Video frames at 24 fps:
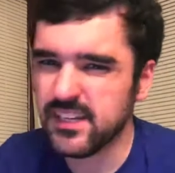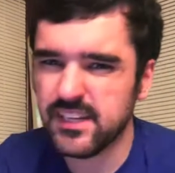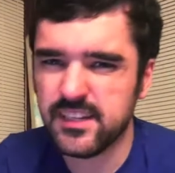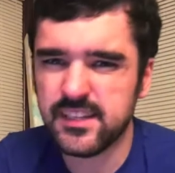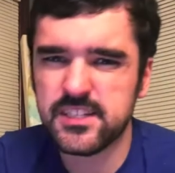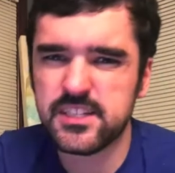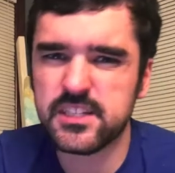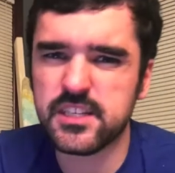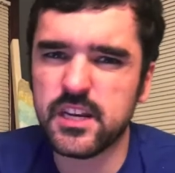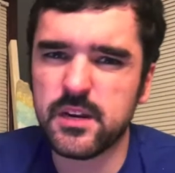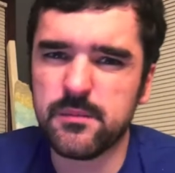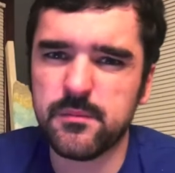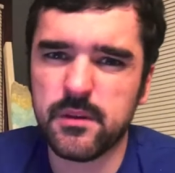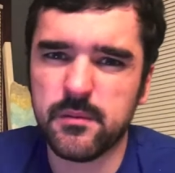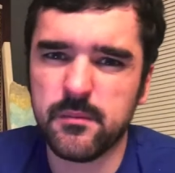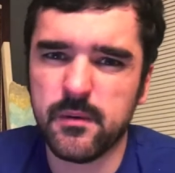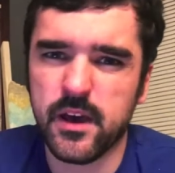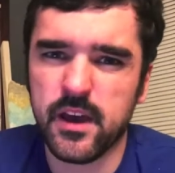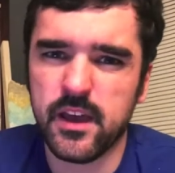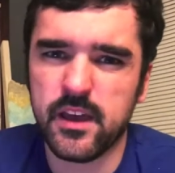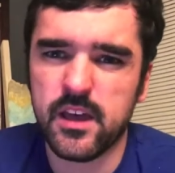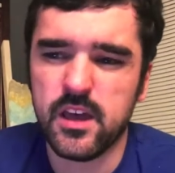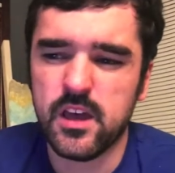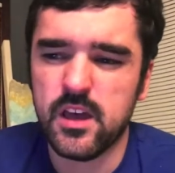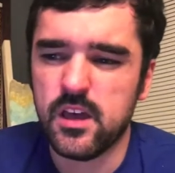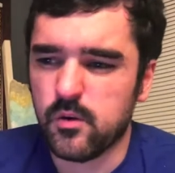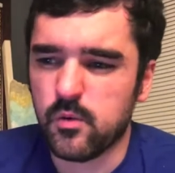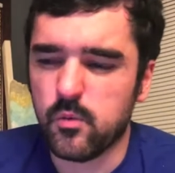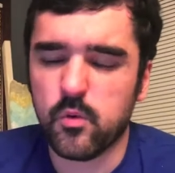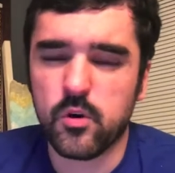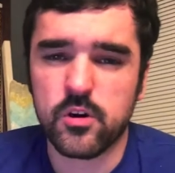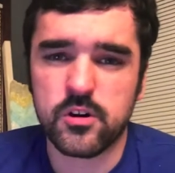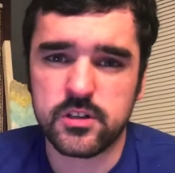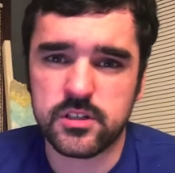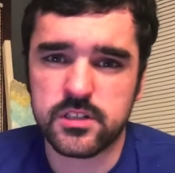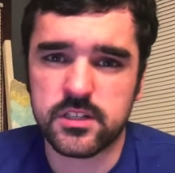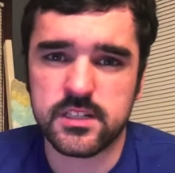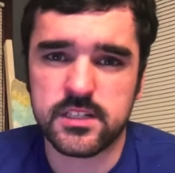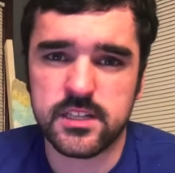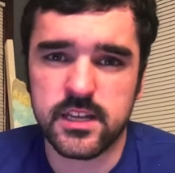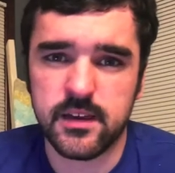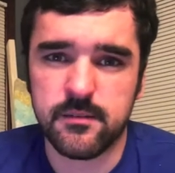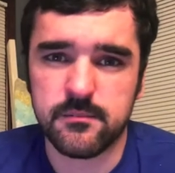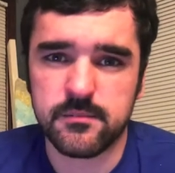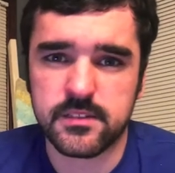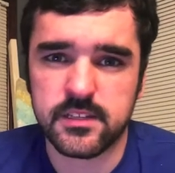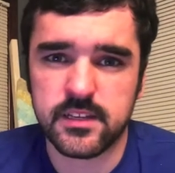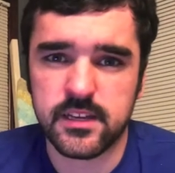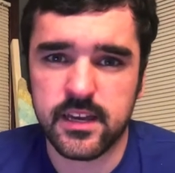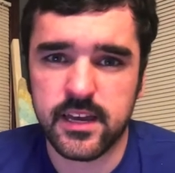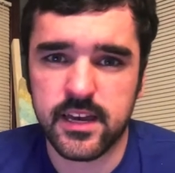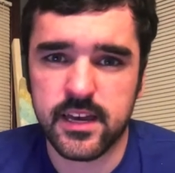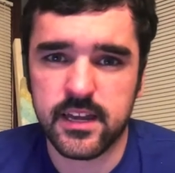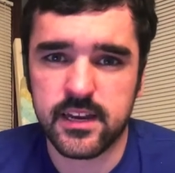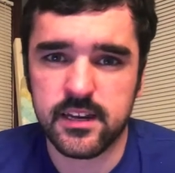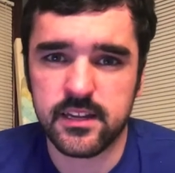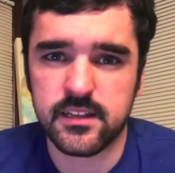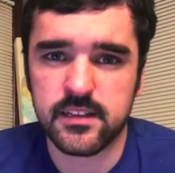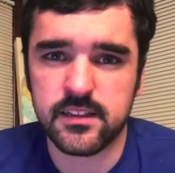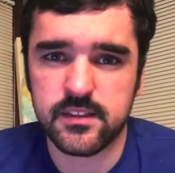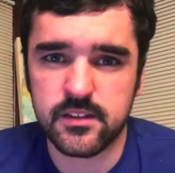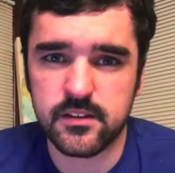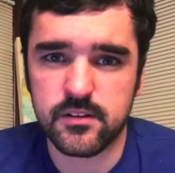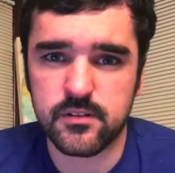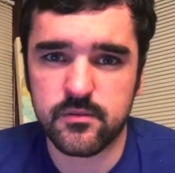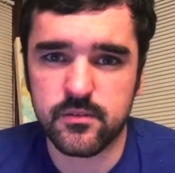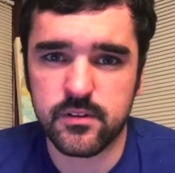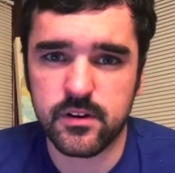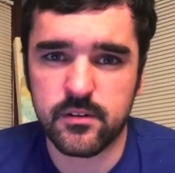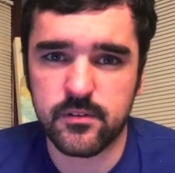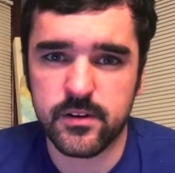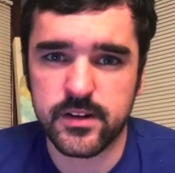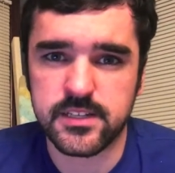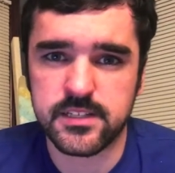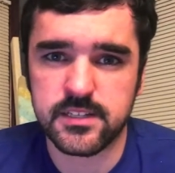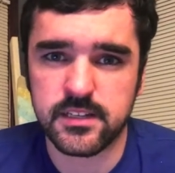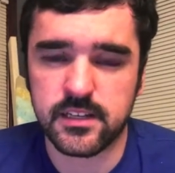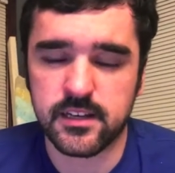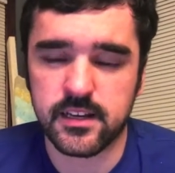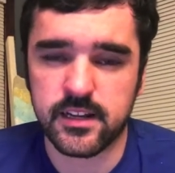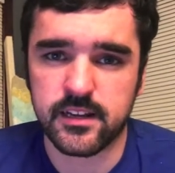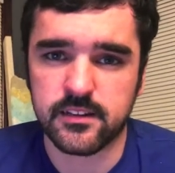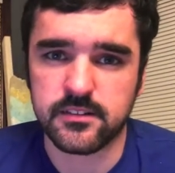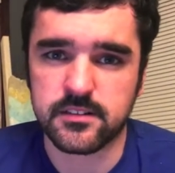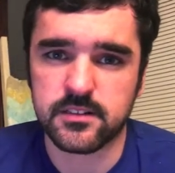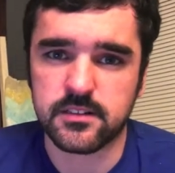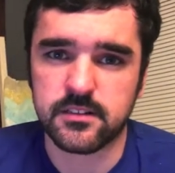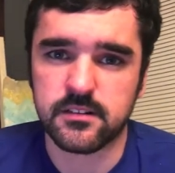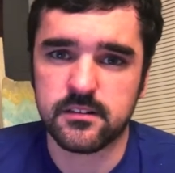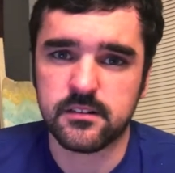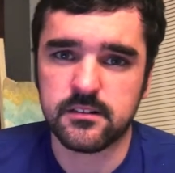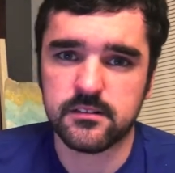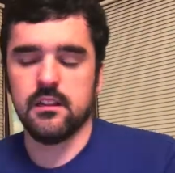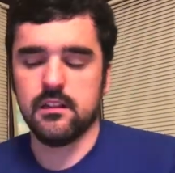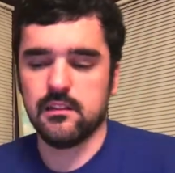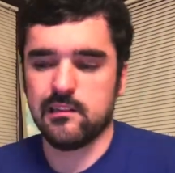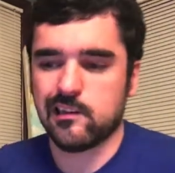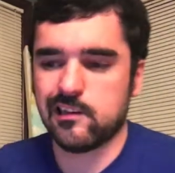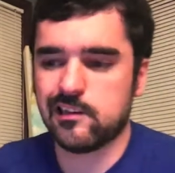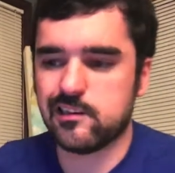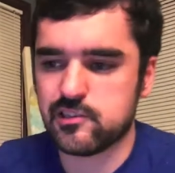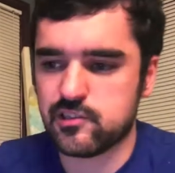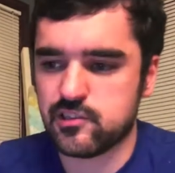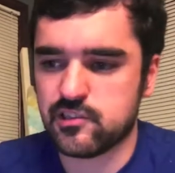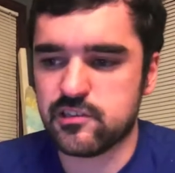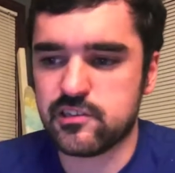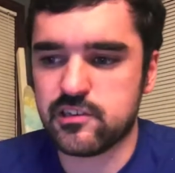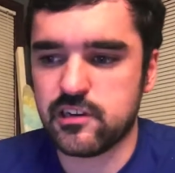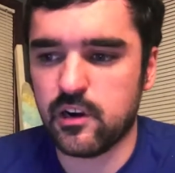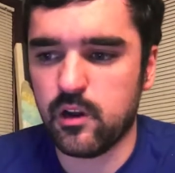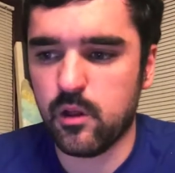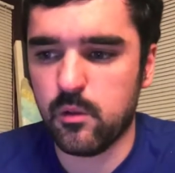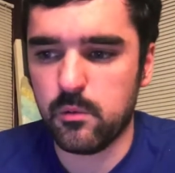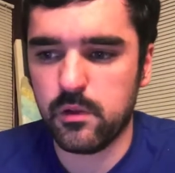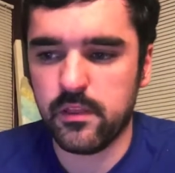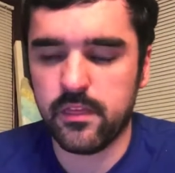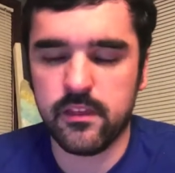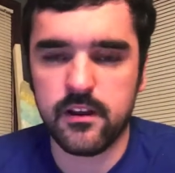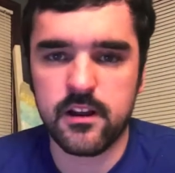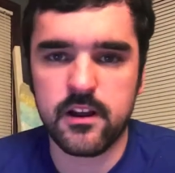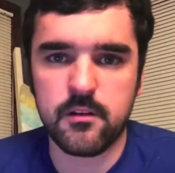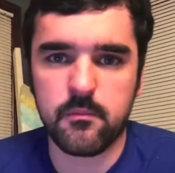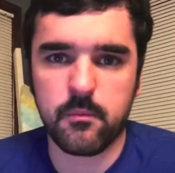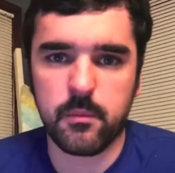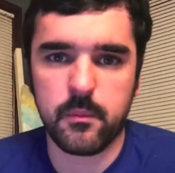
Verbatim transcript: this is going to be my worst attempt at the racing announcer. Ladies and gentlemen, there